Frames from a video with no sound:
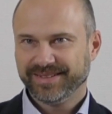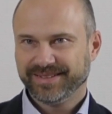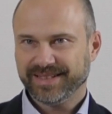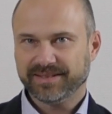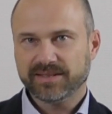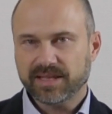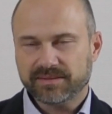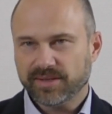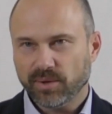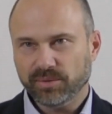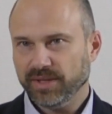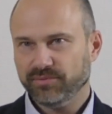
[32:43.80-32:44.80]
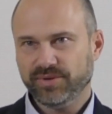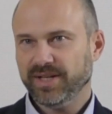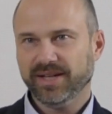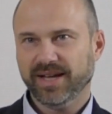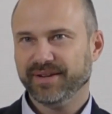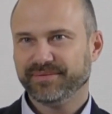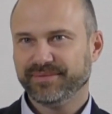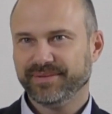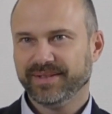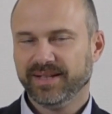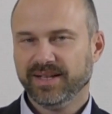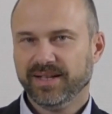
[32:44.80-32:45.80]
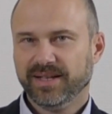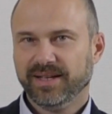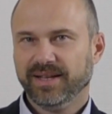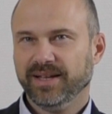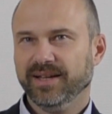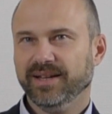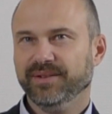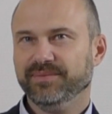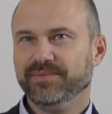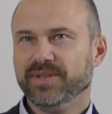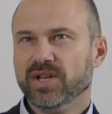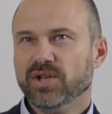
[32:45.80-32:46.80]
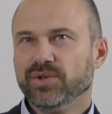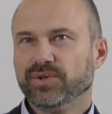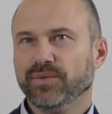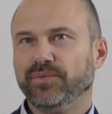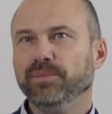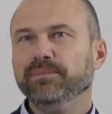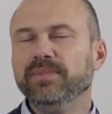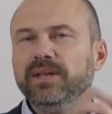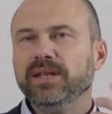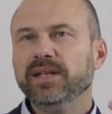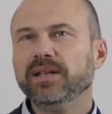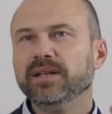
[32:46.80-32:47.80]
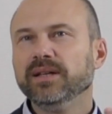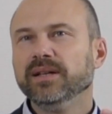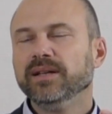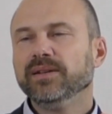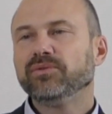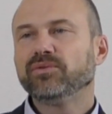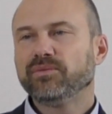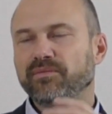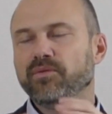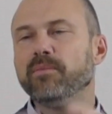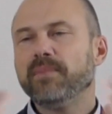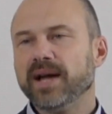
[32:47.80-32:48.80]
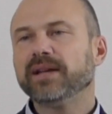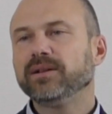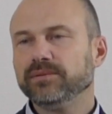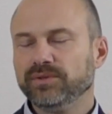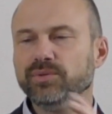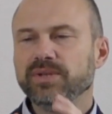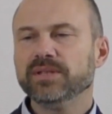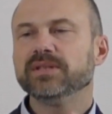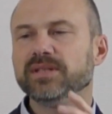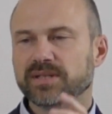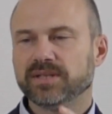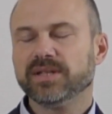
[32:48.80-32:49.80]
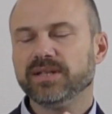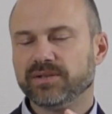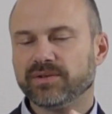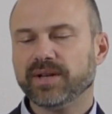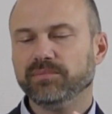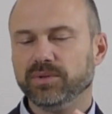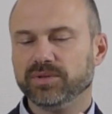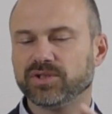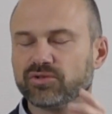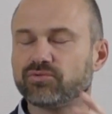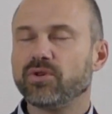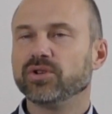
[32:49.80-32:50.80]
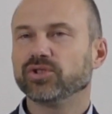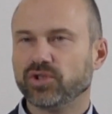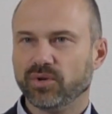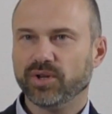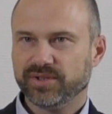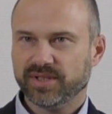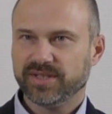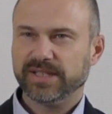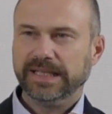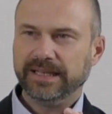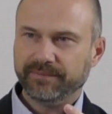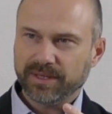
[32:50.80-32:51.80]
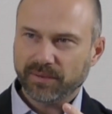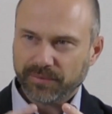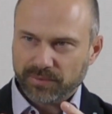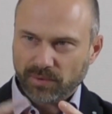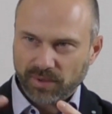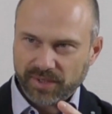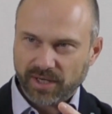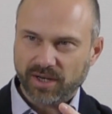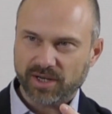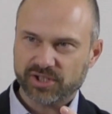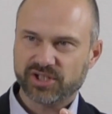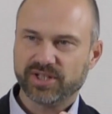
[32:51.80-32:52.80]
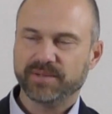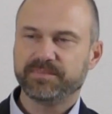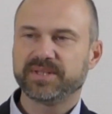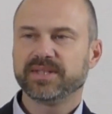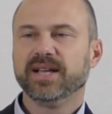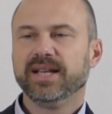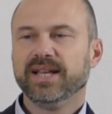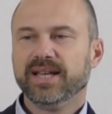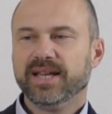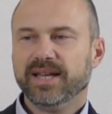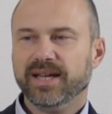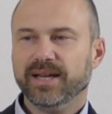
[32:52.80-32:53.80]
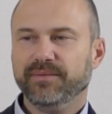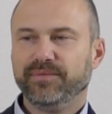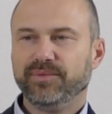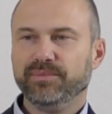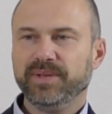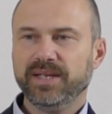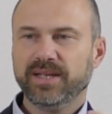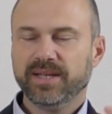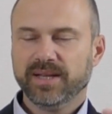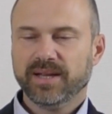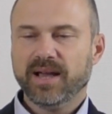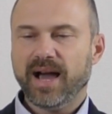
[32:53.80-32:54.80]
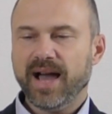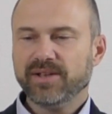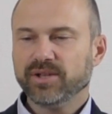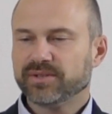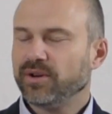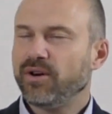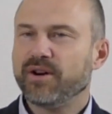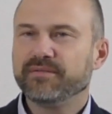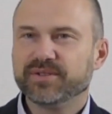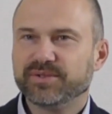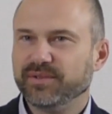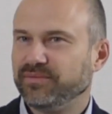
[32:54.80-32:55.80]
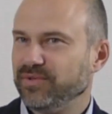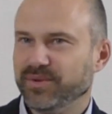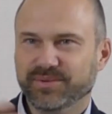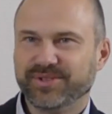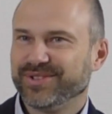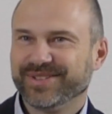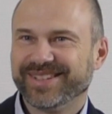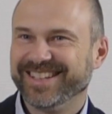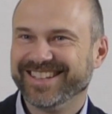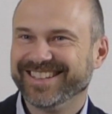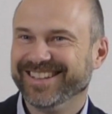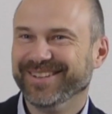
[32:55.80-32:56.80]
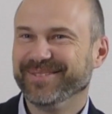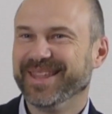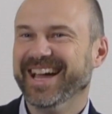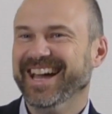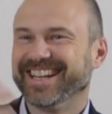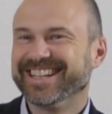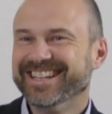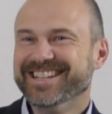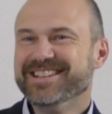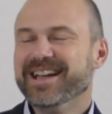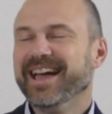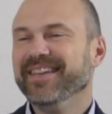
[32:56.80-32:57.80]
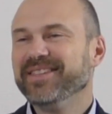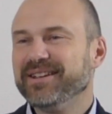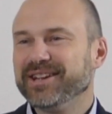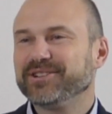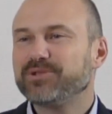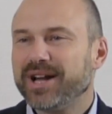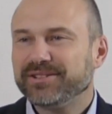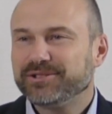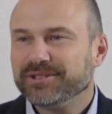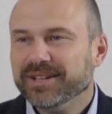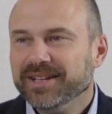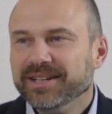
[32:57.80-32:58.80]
That's the only real life. So for me, for Michael doing these incredible strong choices, living through all the hardships, for me, I just harvest the fruits of that, and then I try to